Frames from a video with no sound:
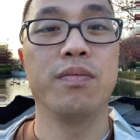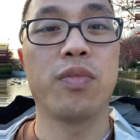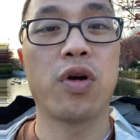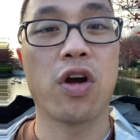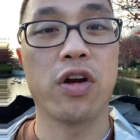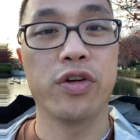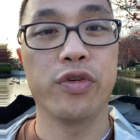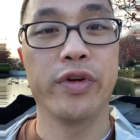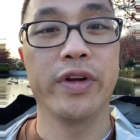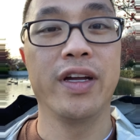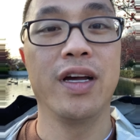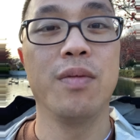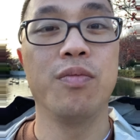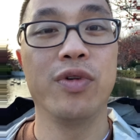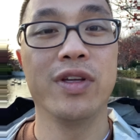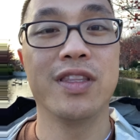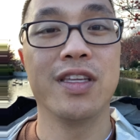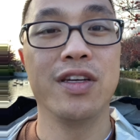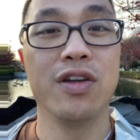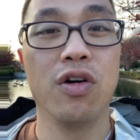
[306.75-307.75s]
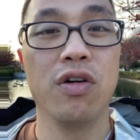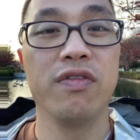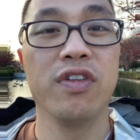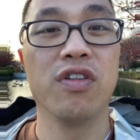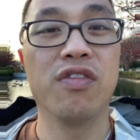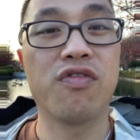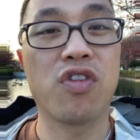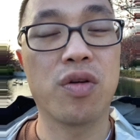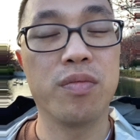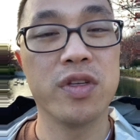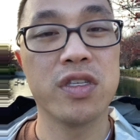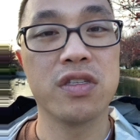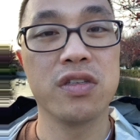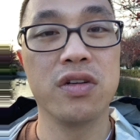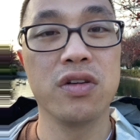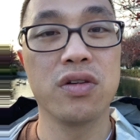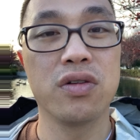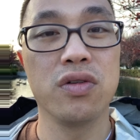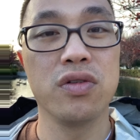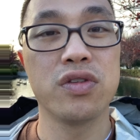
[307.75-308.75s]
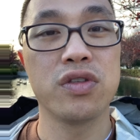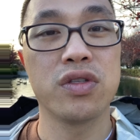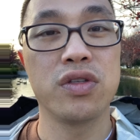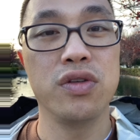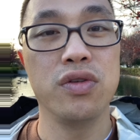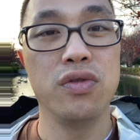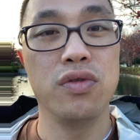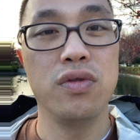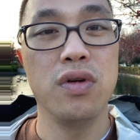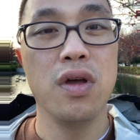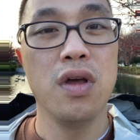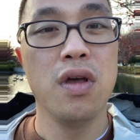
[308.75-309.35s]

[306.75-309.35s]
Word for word: partnering up with Inovio Pharmaceuticals to